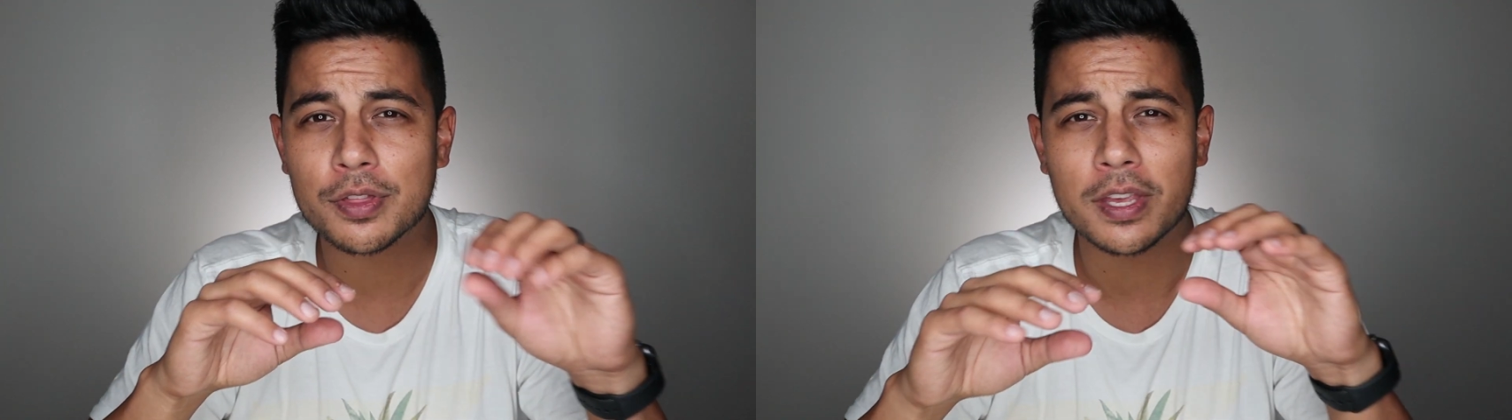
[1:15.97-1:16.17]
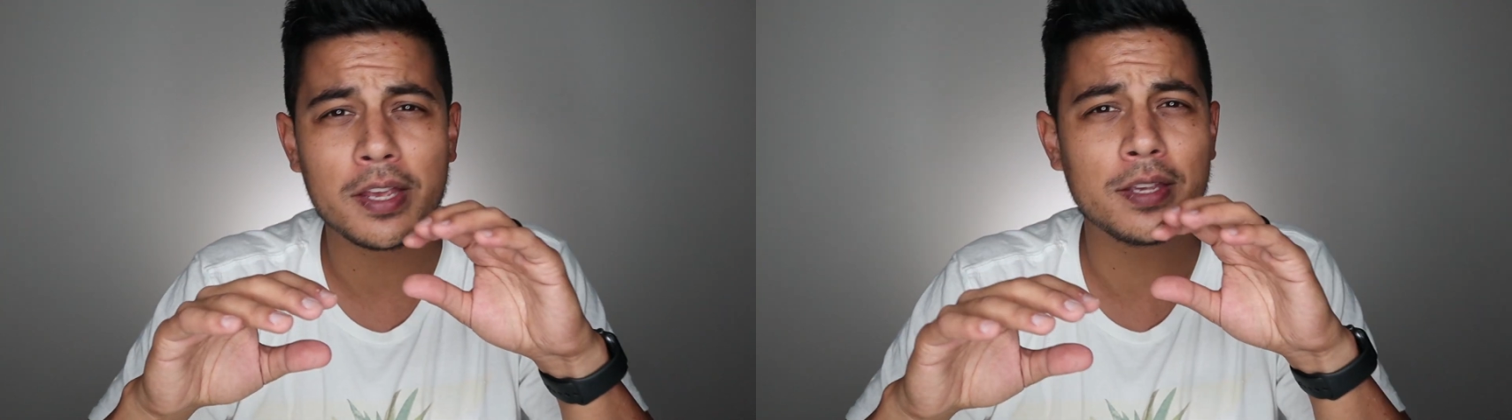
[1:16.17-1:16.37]

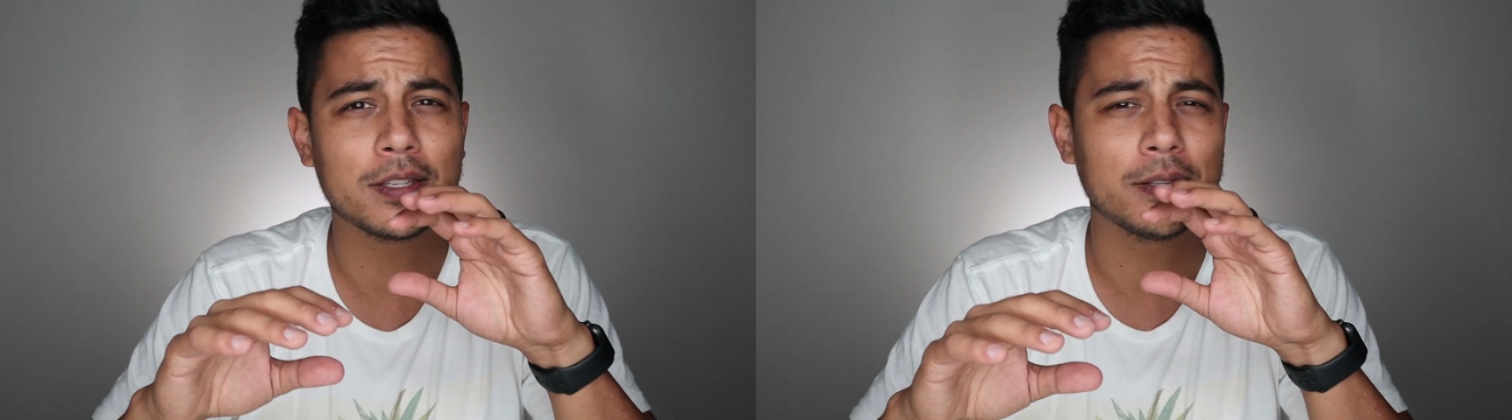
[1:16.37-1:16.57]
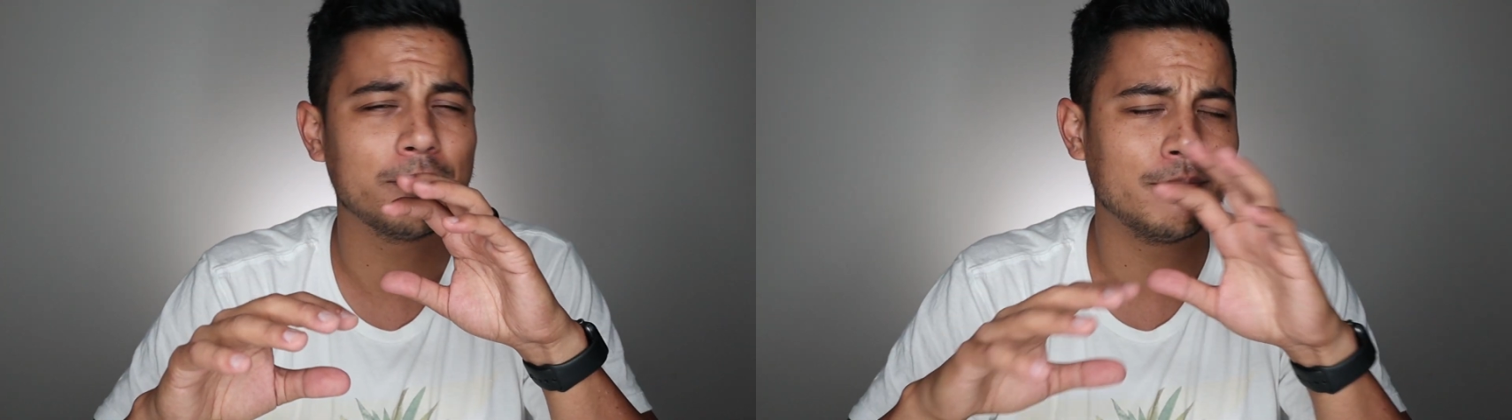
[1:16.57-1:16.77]

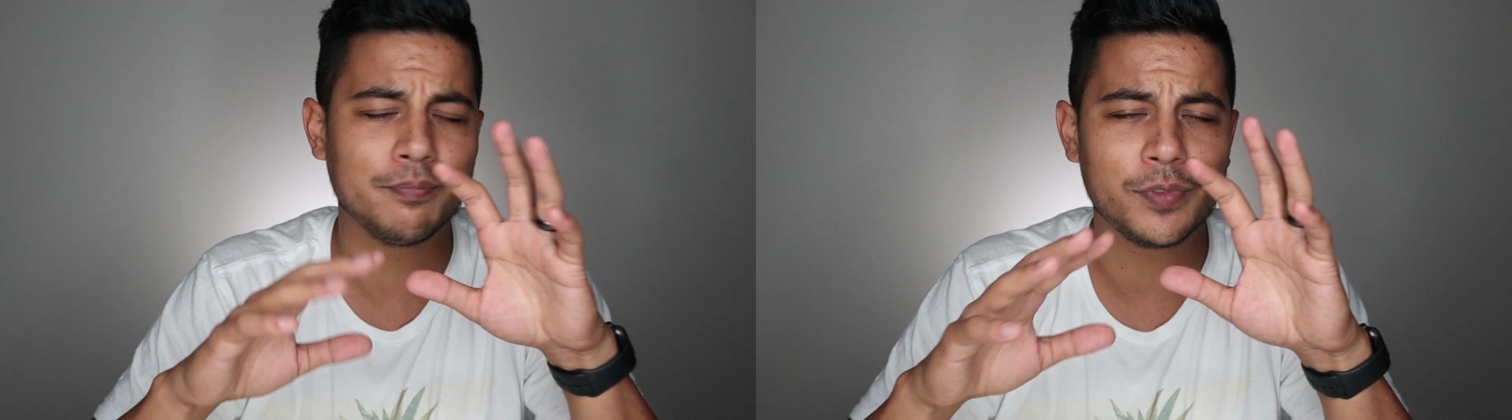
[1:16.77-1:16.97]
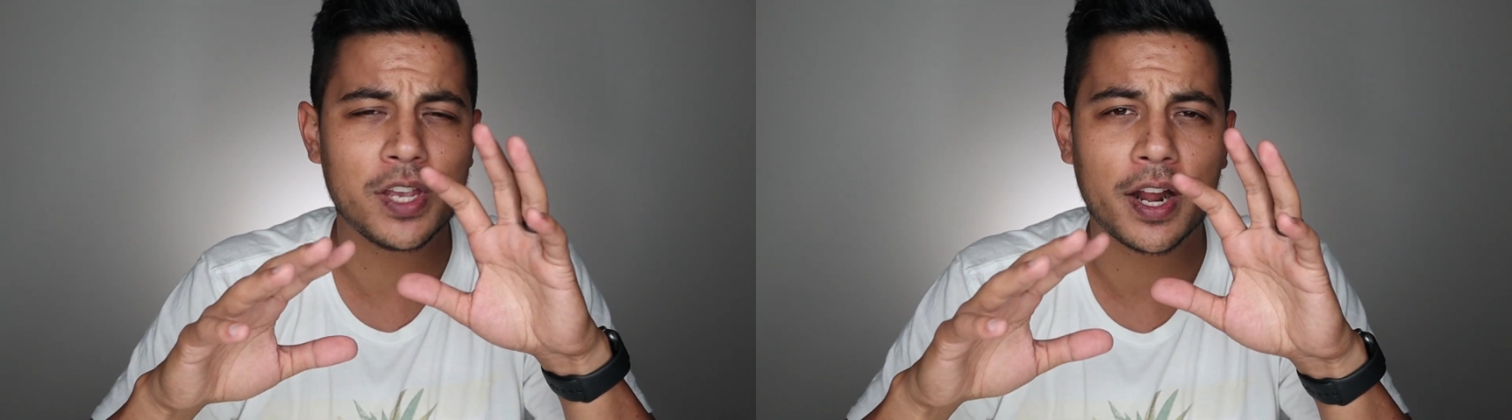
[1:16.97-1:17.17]
things
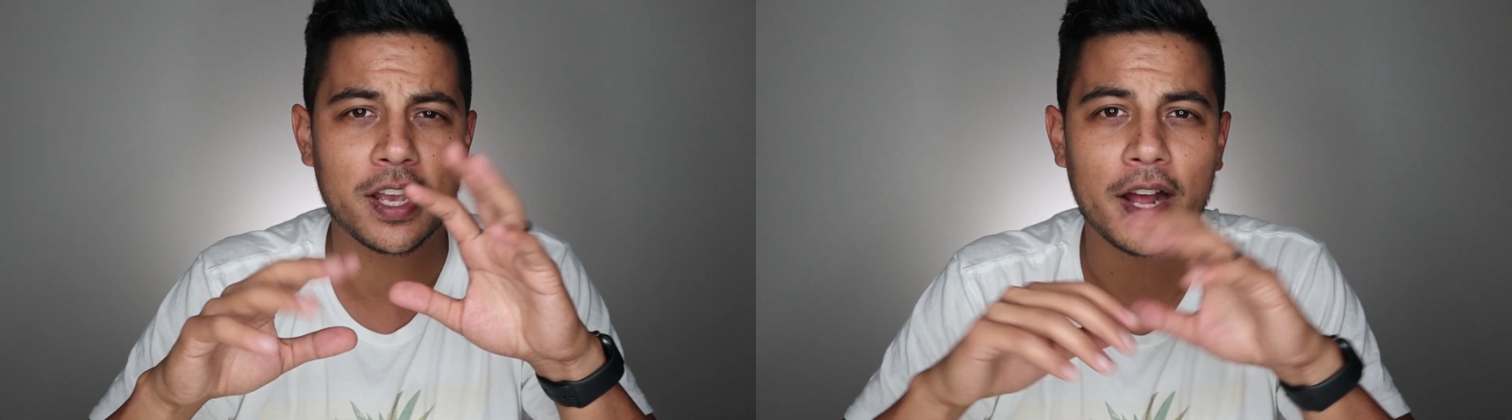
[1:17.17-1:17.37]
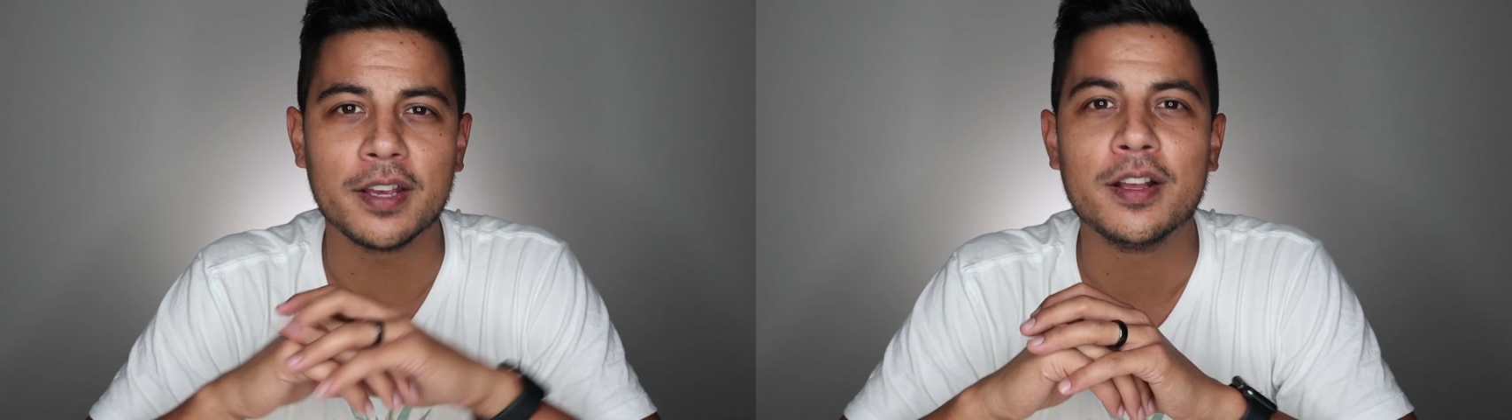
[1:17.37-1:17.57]
and yada
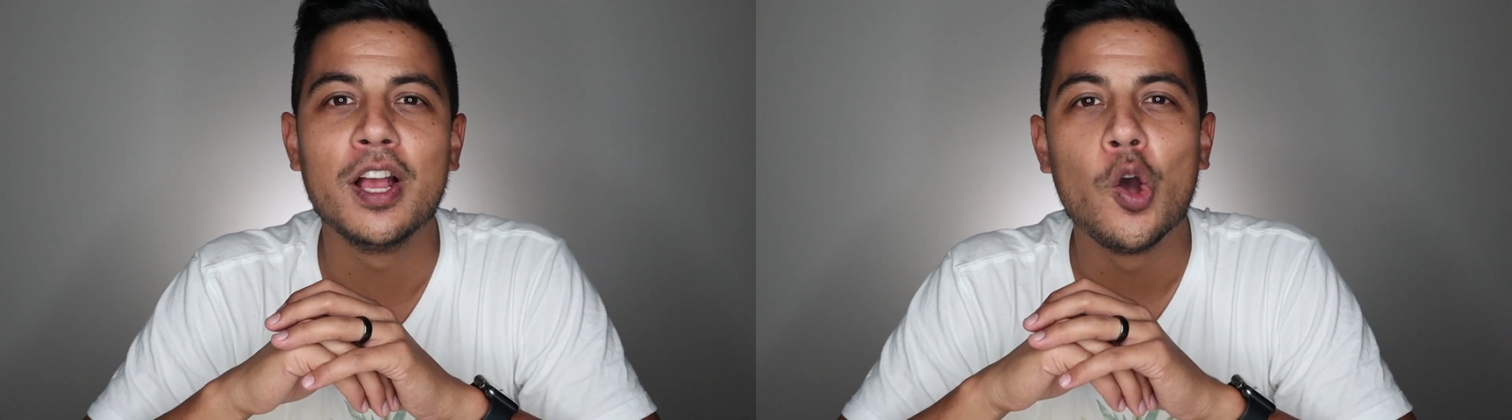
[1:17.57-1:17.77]
yada.